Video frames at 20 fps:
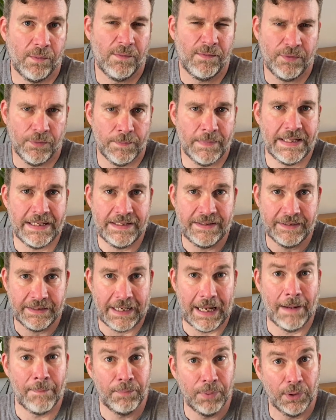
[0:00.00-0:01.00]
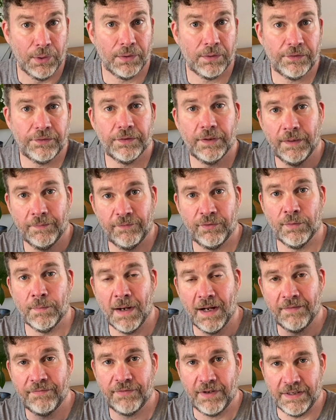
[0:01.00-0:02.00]
for me to get books and for
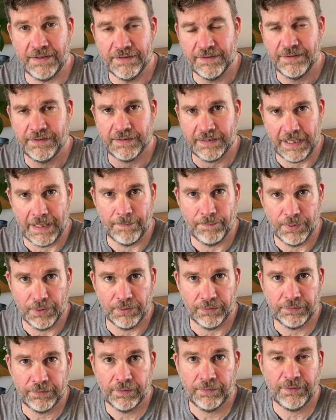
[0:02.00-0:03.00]
my friends to get books.